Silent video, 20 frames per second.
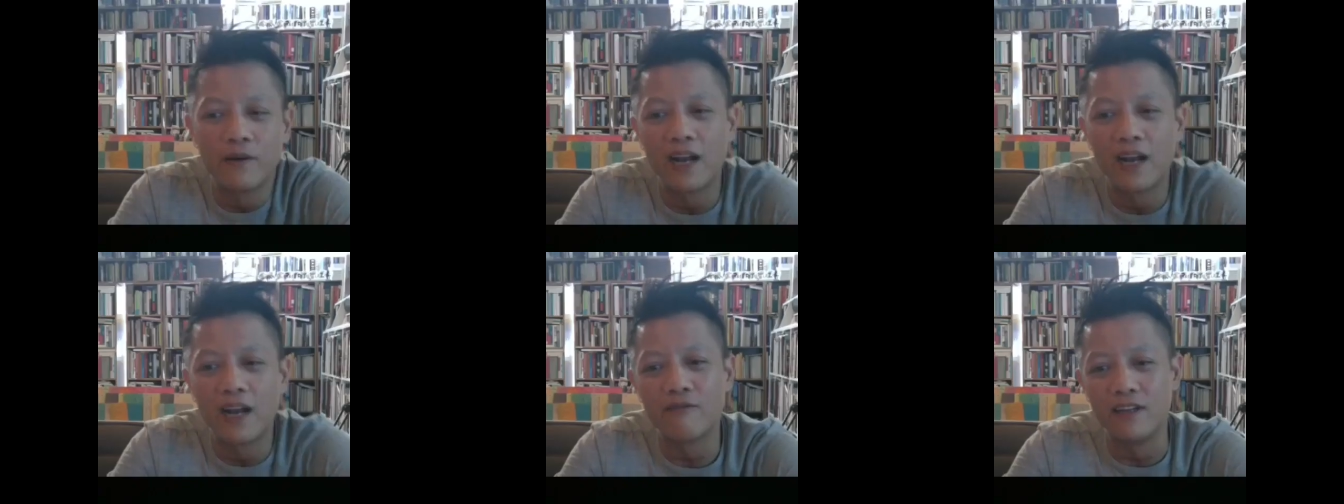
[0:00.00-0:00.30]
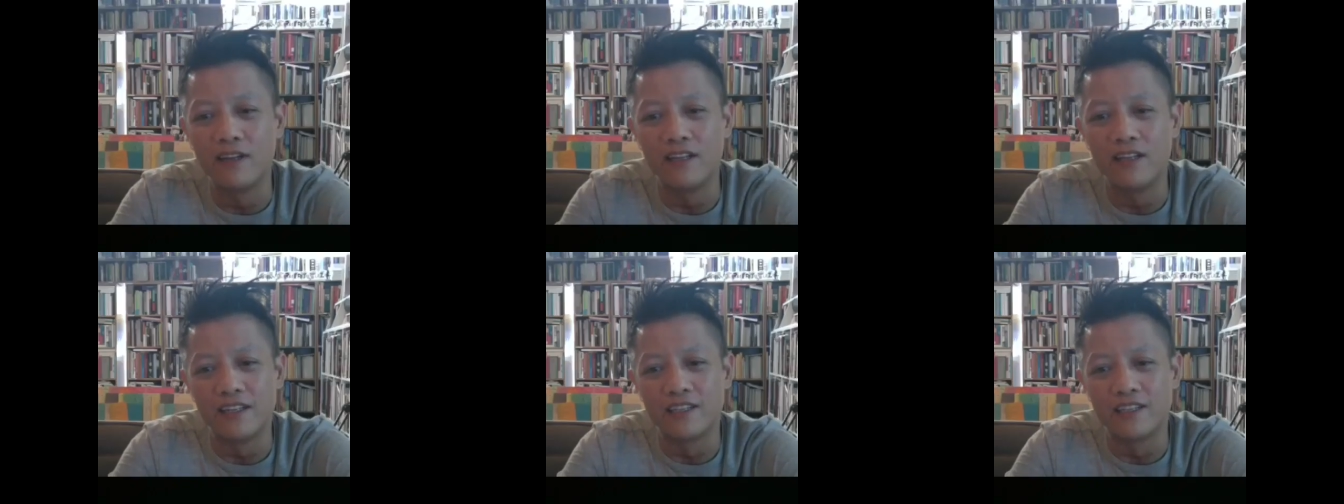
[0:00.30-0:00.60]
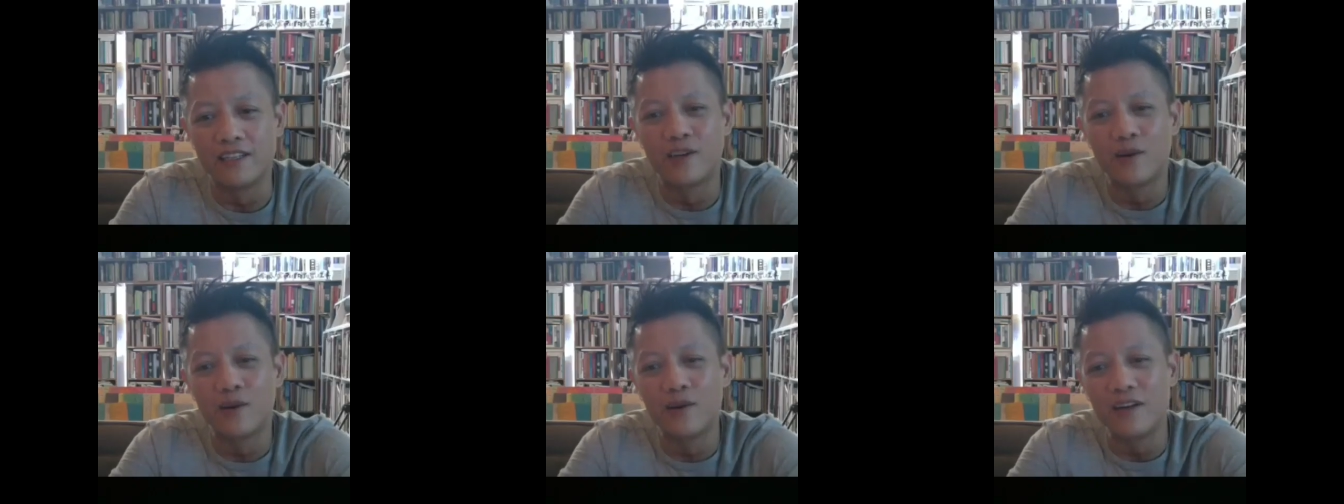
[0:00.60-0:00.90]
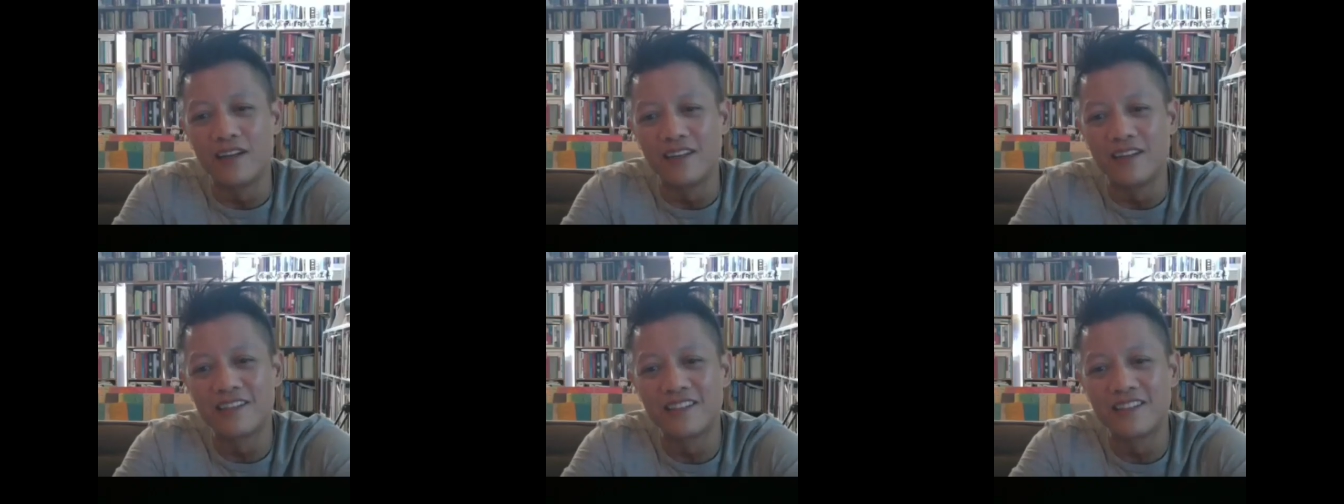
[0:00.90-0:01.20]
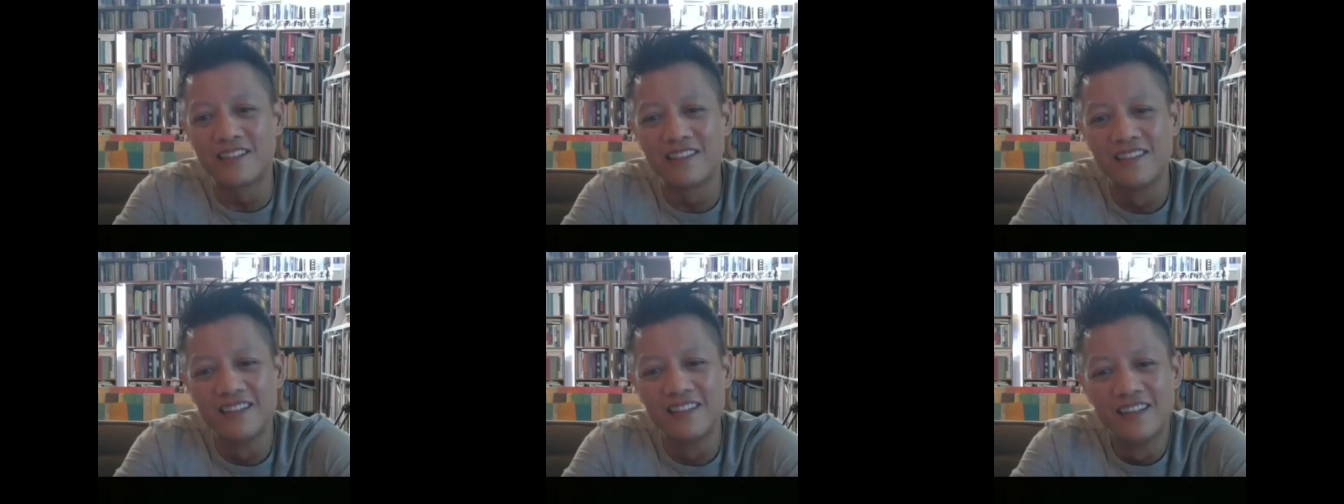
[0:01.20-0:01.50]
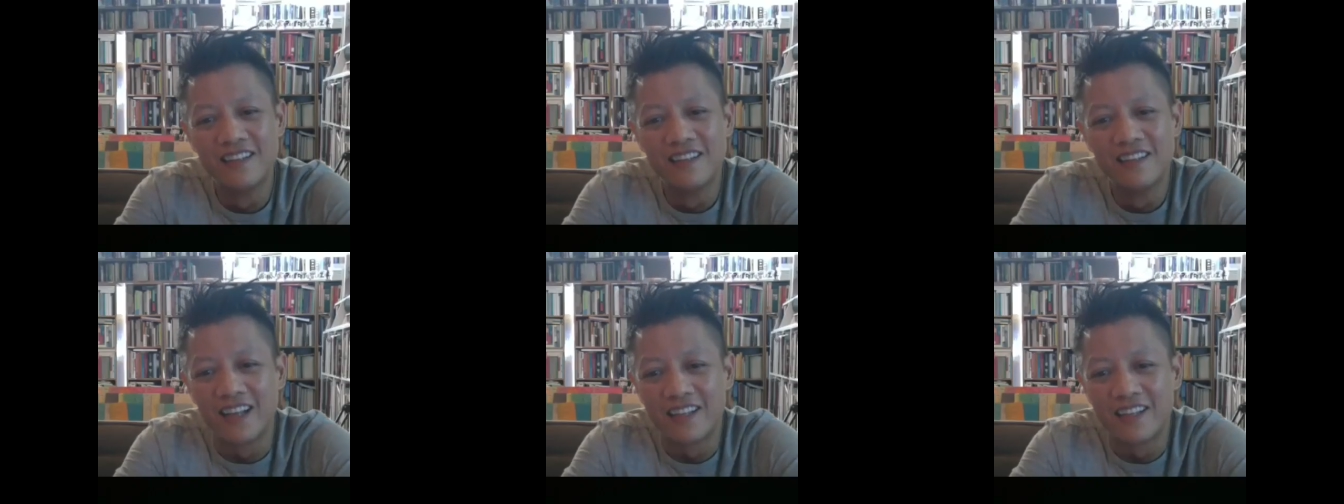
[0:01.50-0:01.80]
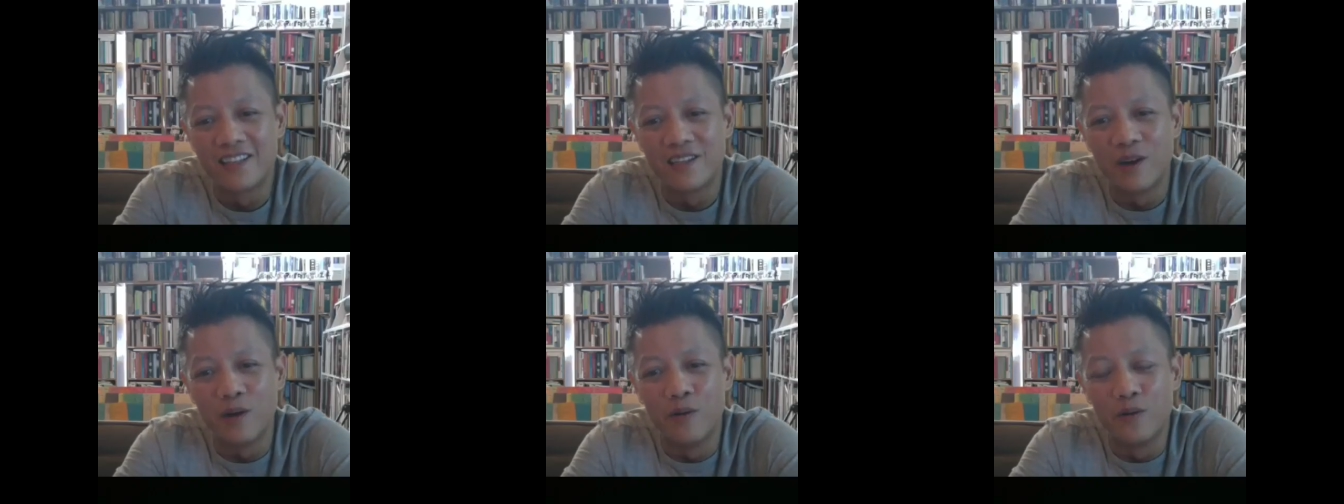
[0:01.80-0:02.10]
really a choice. Mm-hmm. That's
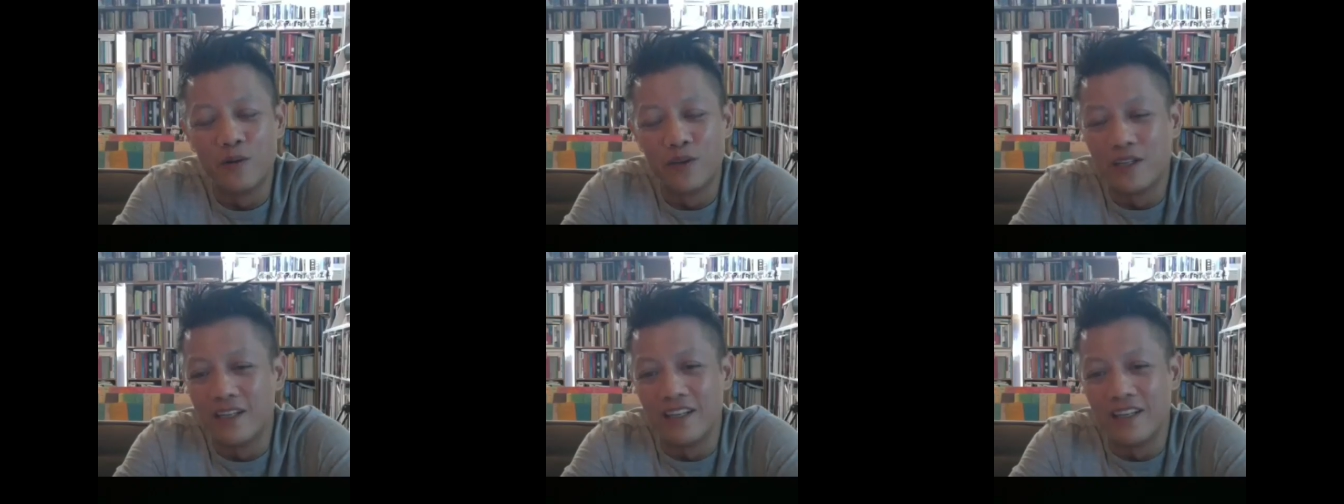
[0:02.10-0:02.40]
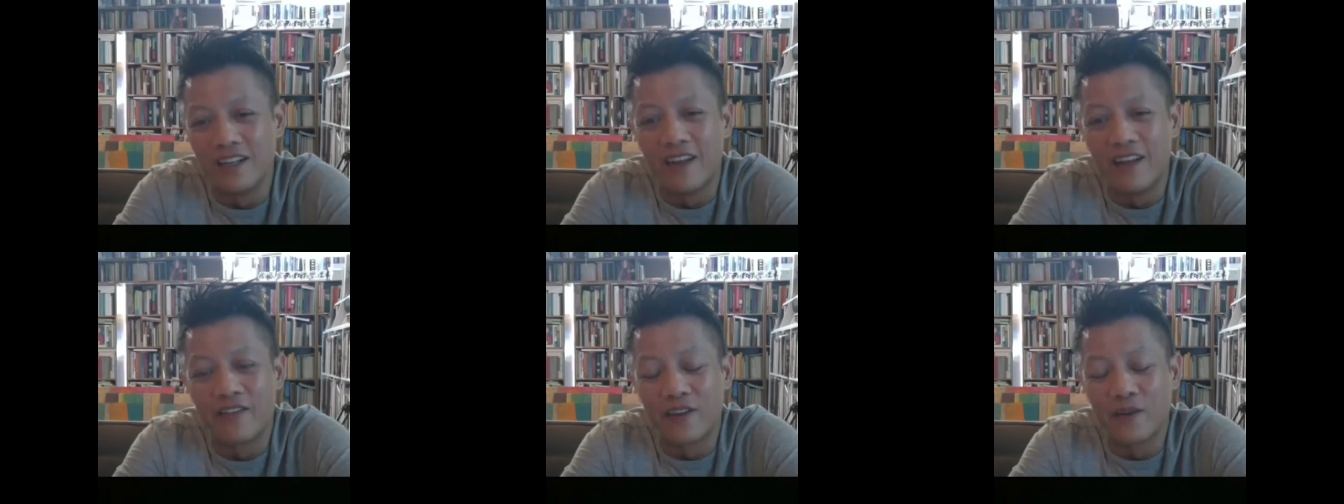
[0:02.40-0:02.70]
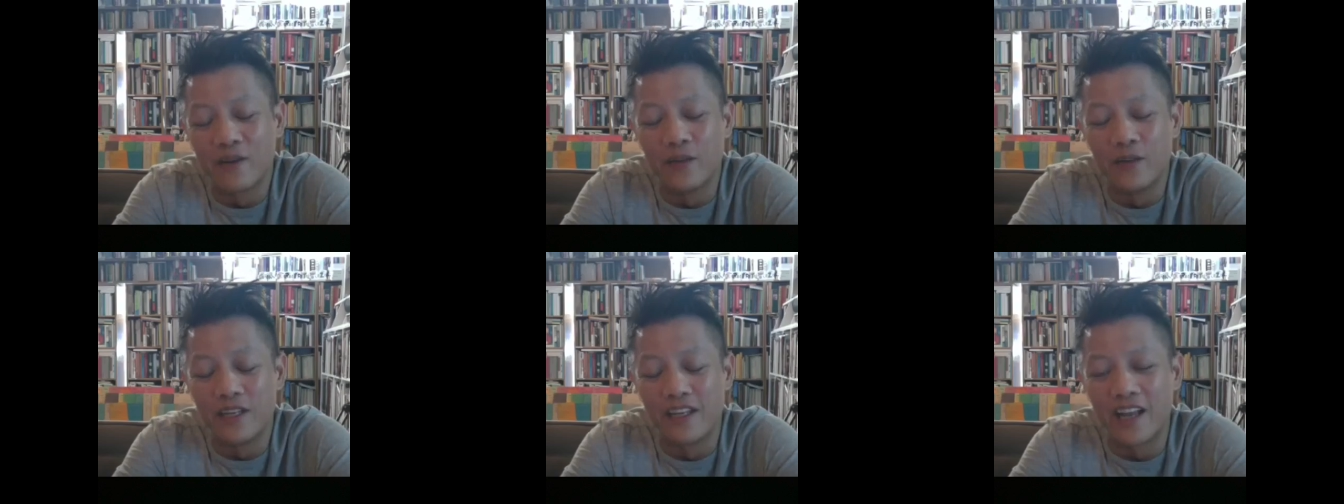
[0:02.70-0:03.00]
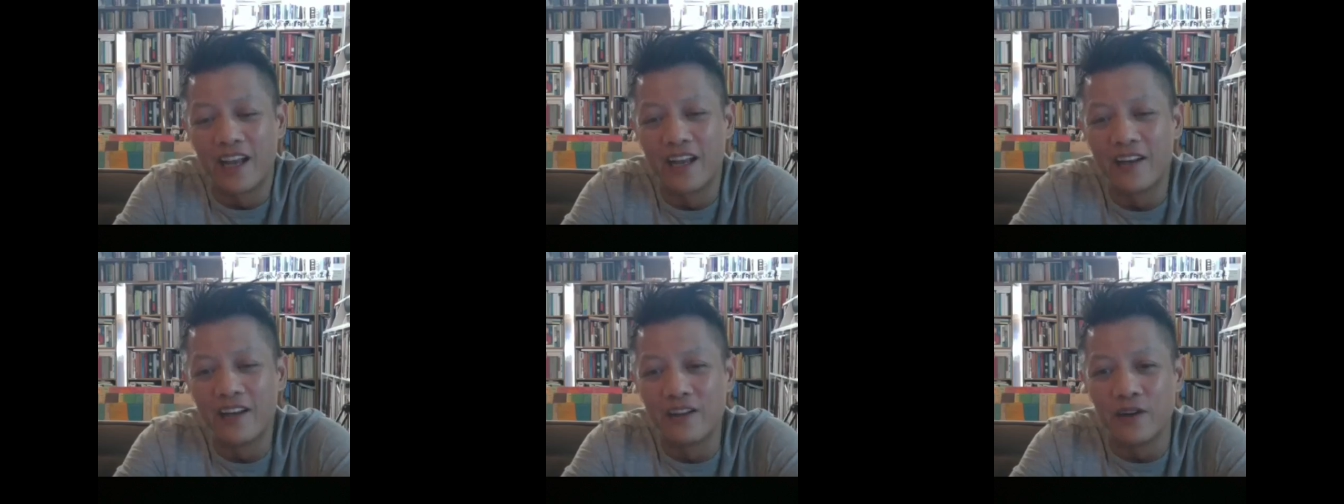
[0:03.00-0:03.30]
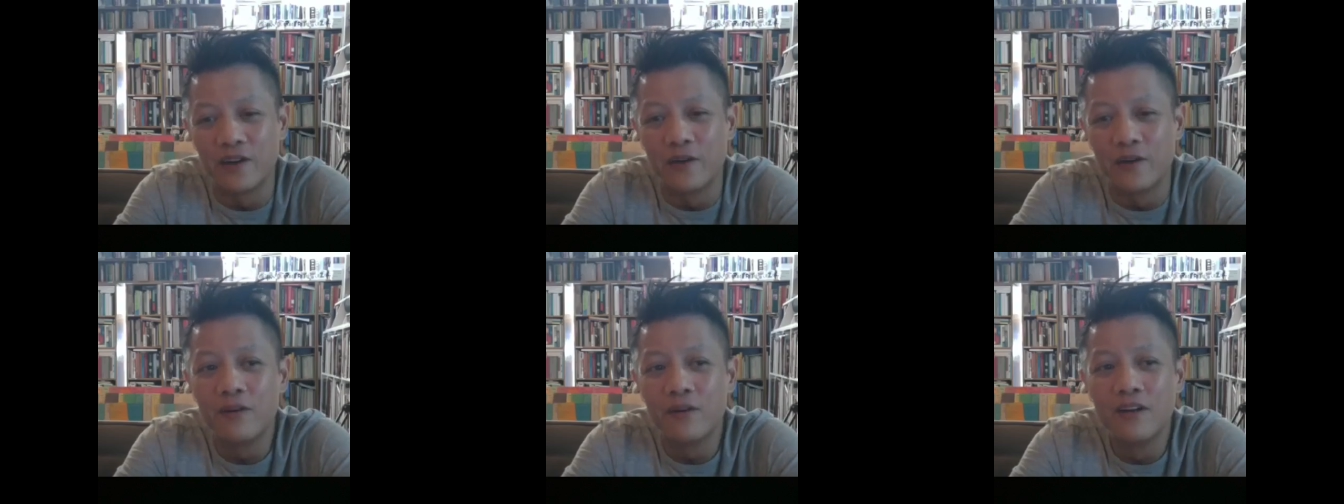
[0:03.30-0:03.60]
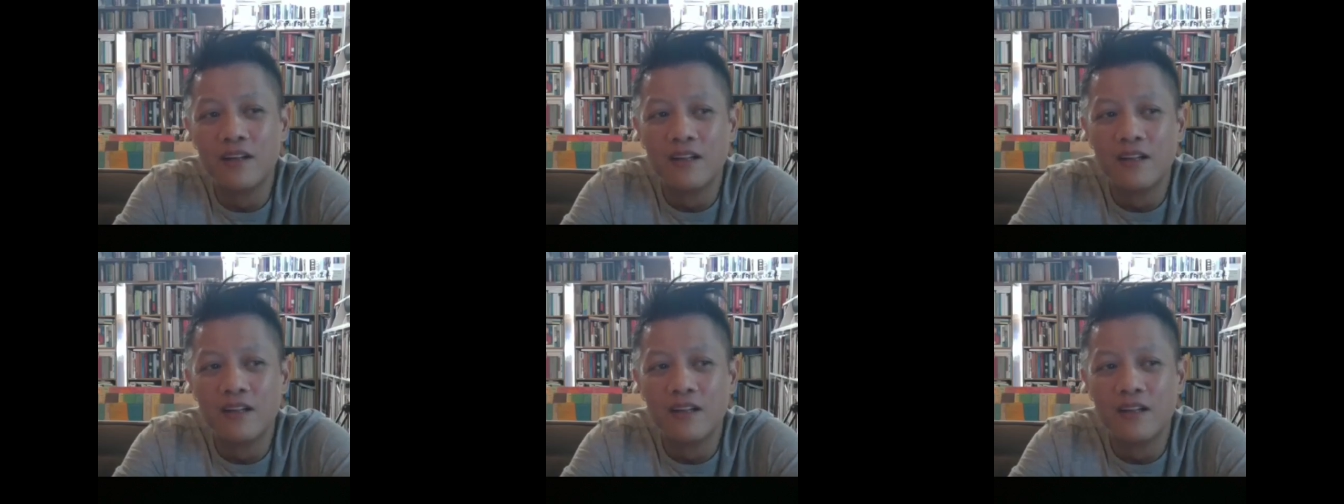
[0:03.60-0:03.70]
the only uh, thing we can do.